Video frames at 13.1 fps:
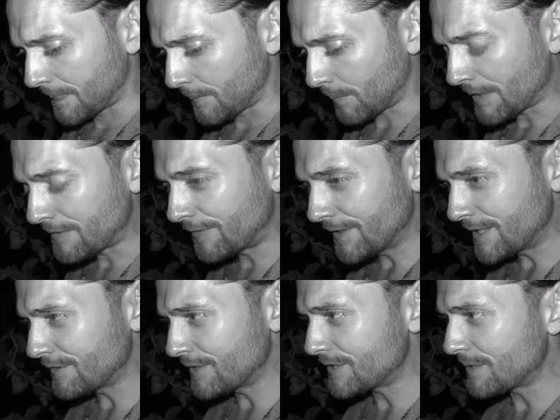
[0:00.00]
My
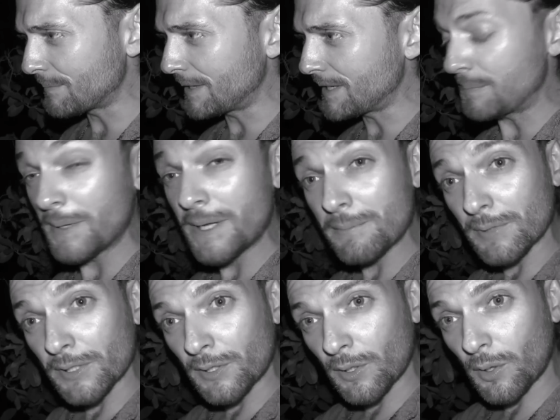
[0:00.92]
fear is that many
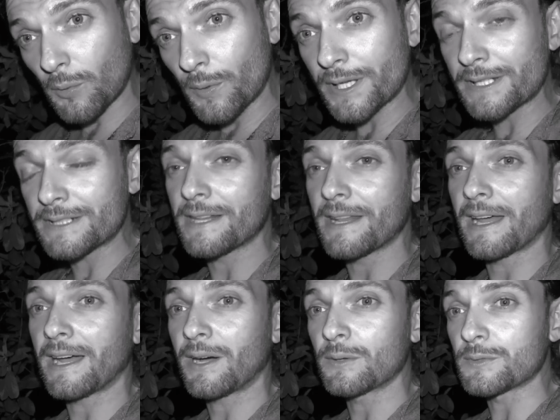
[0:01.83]
people are not going into their
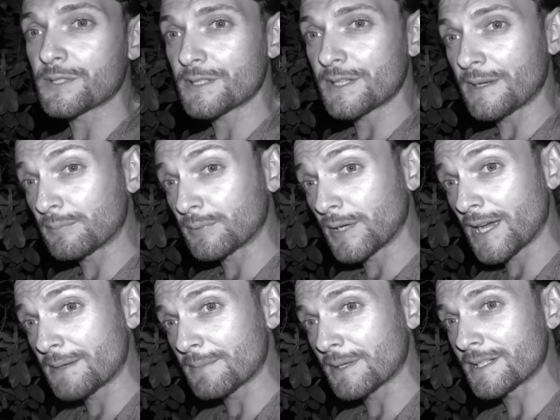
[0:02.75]
house in
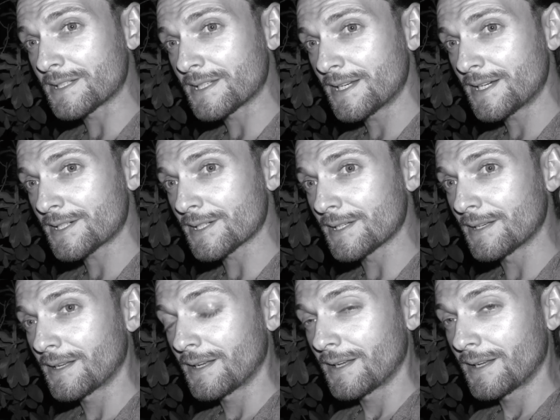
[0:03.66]
prayer and meditation
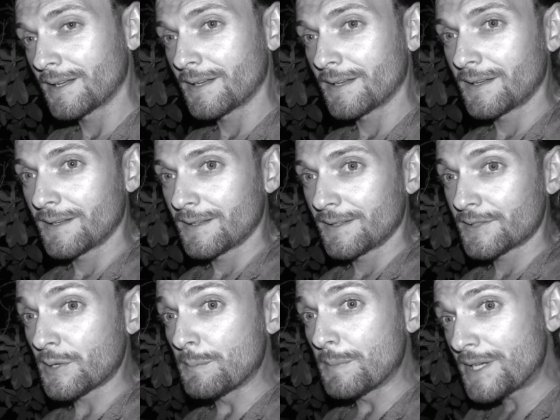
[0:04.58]

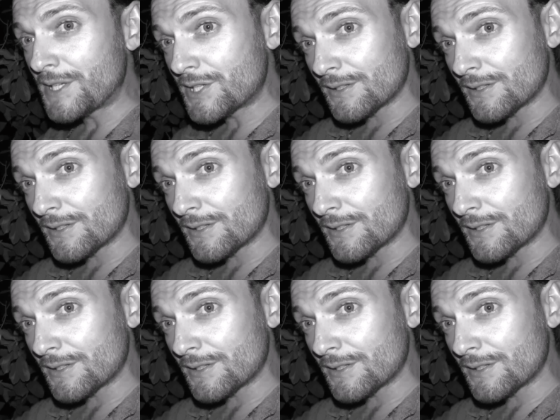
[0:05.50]
to meet